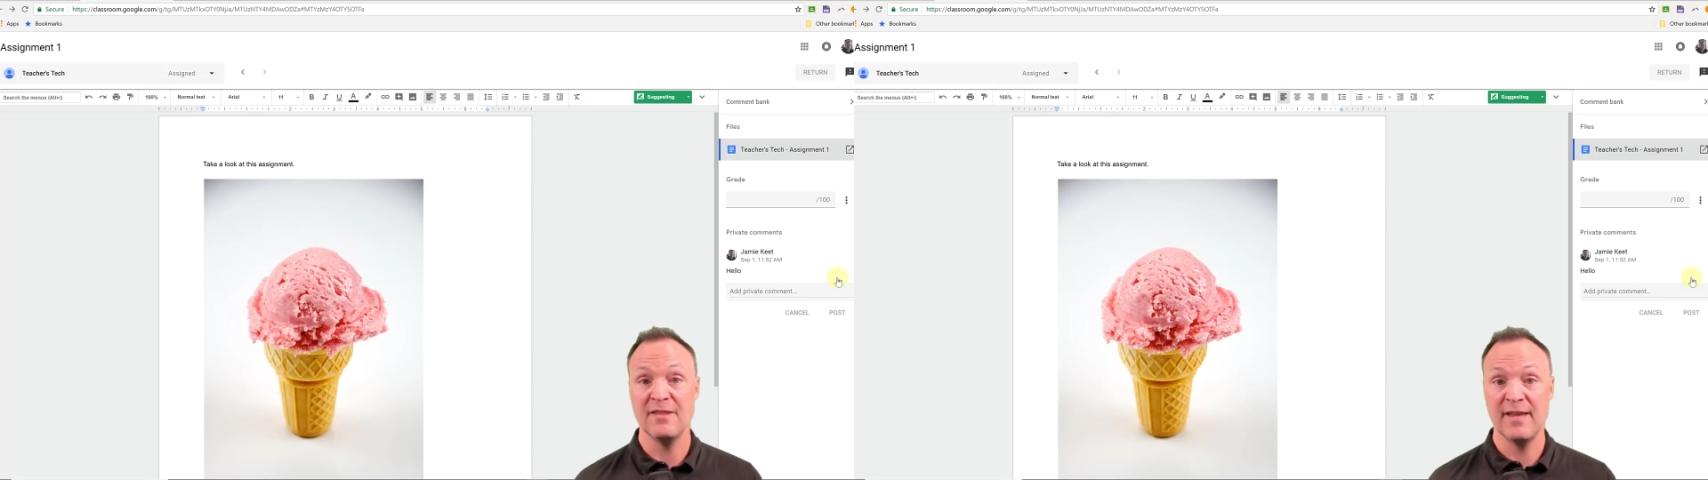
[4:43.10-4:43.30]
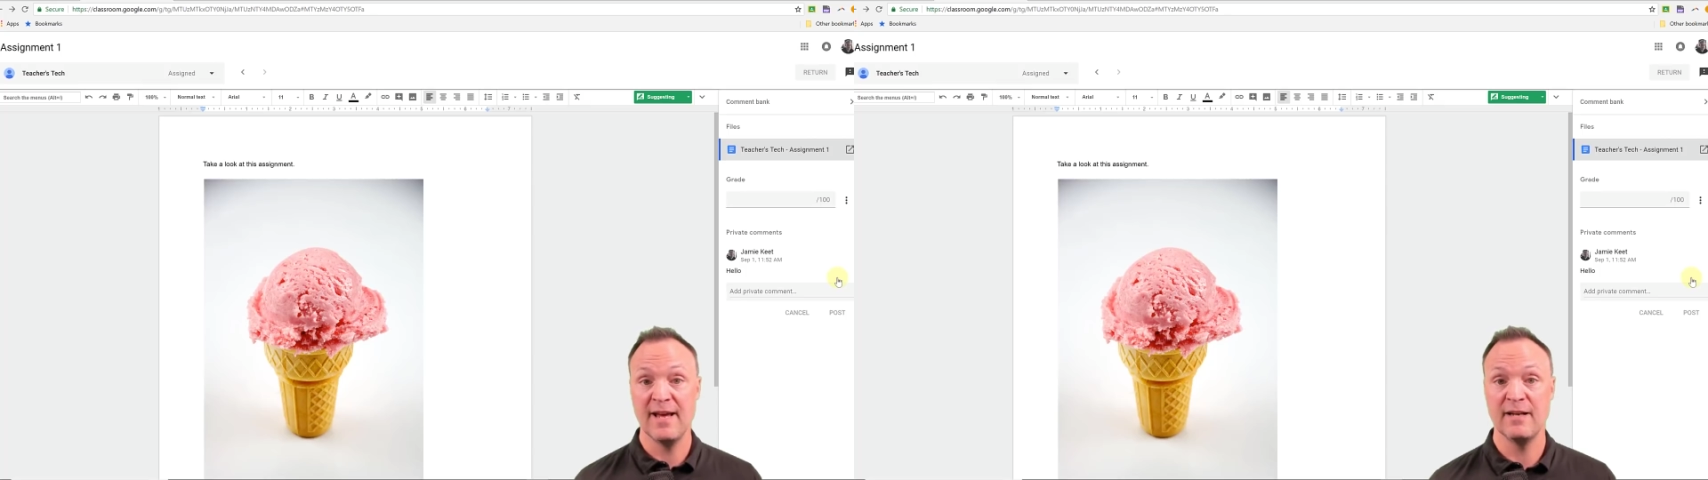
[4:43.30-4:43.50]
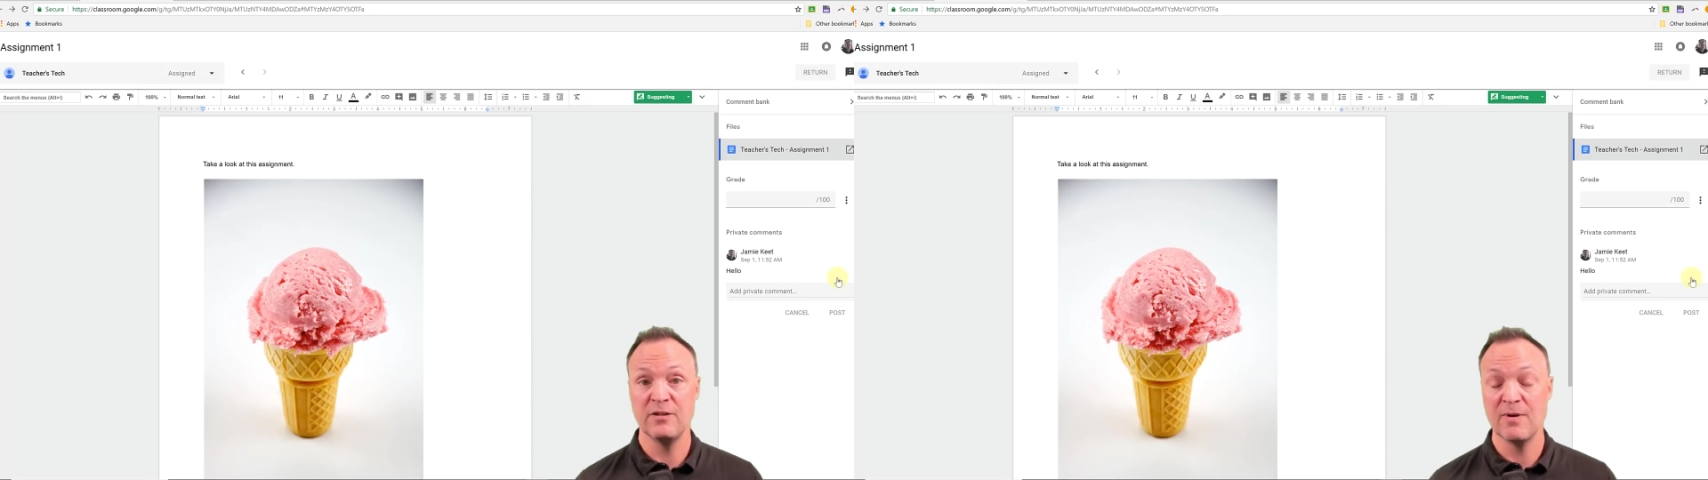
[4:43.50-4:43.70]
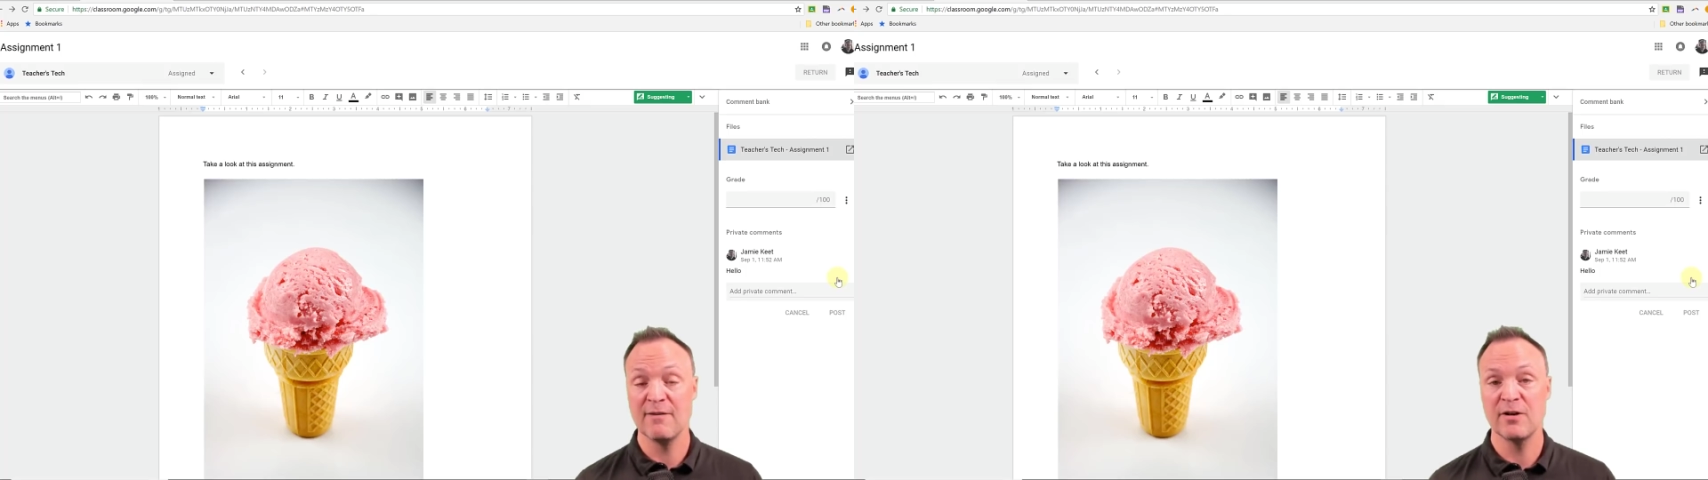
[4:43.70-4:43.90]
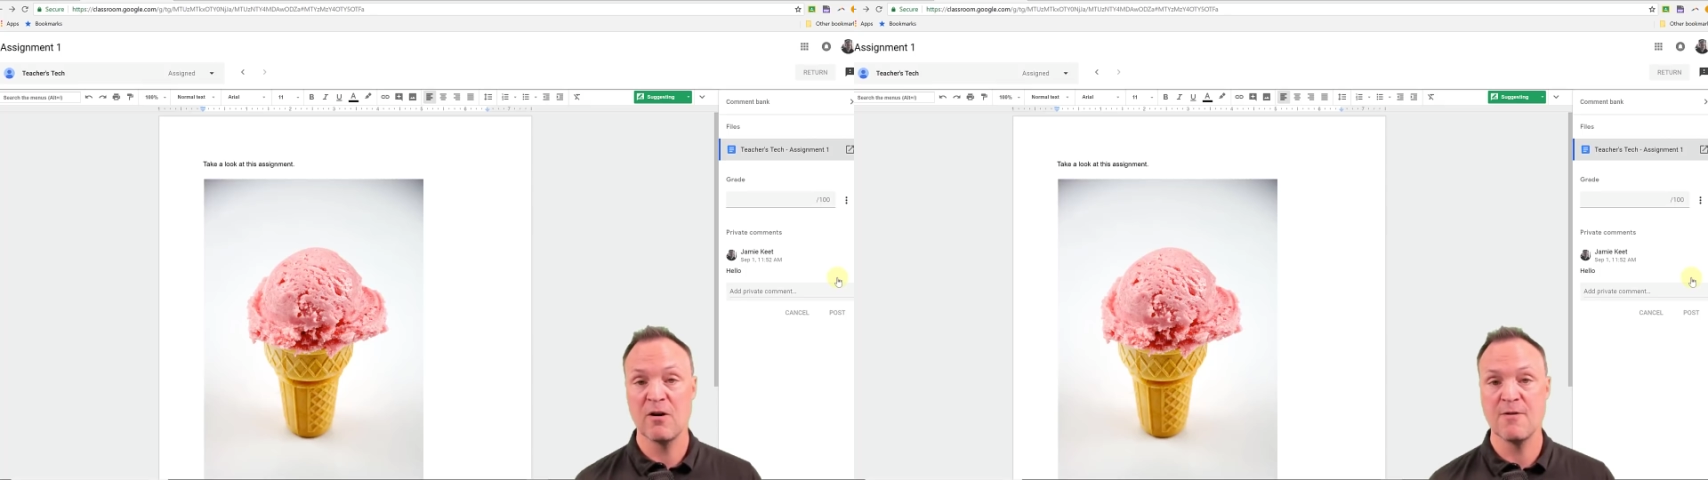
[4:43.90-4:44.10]
And then you
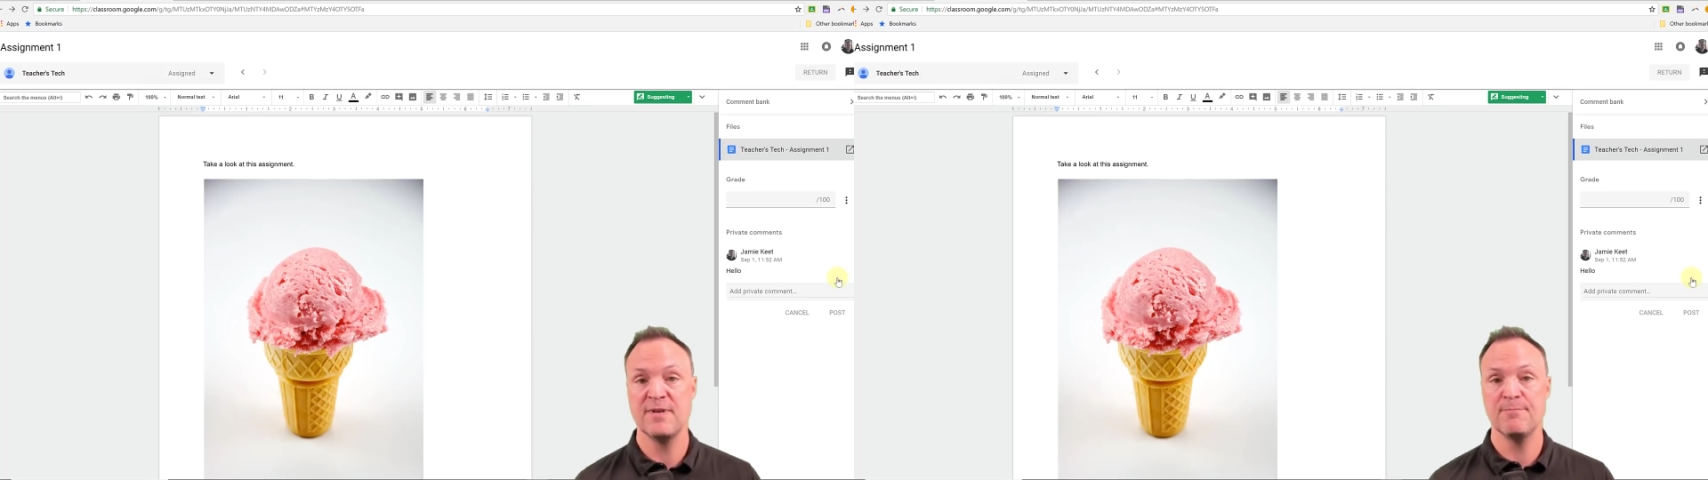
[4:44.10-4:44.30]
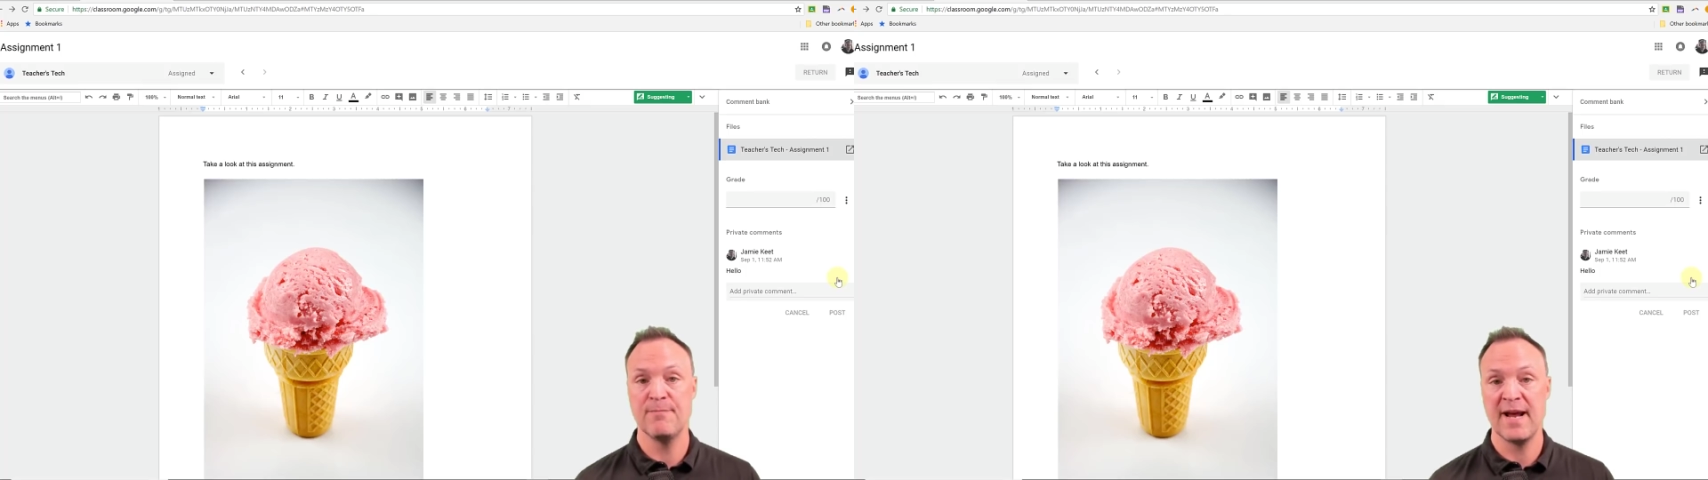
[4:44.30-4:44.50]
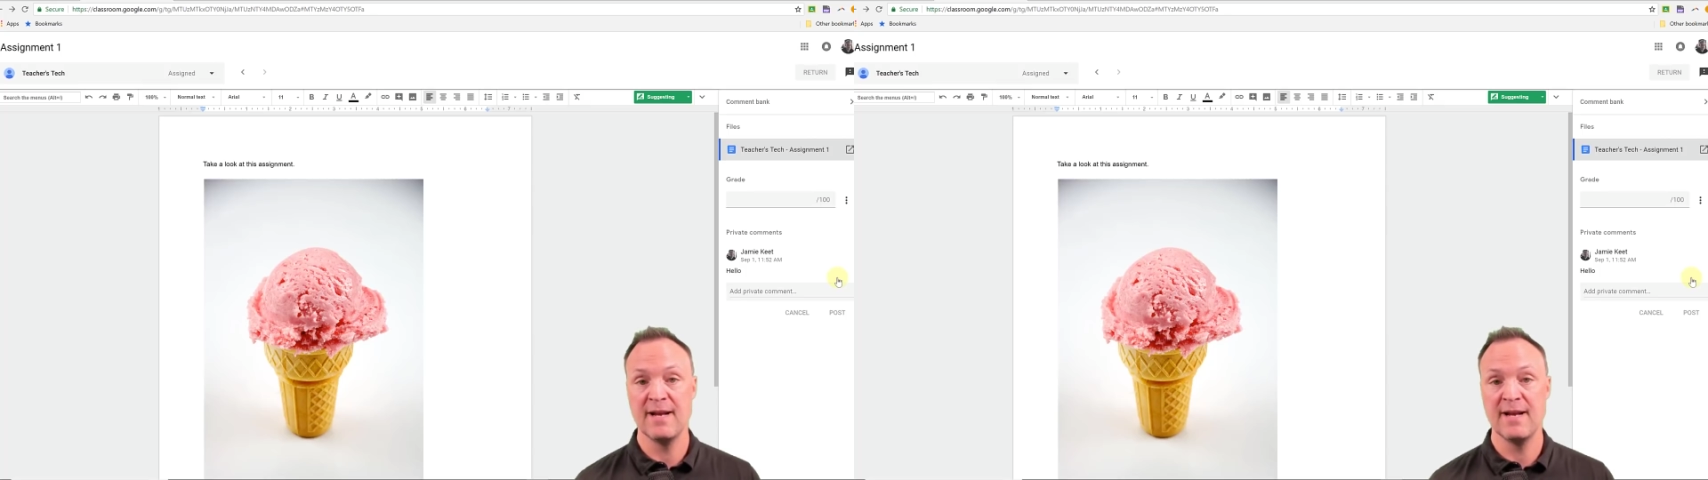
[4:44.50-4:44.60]
have a comment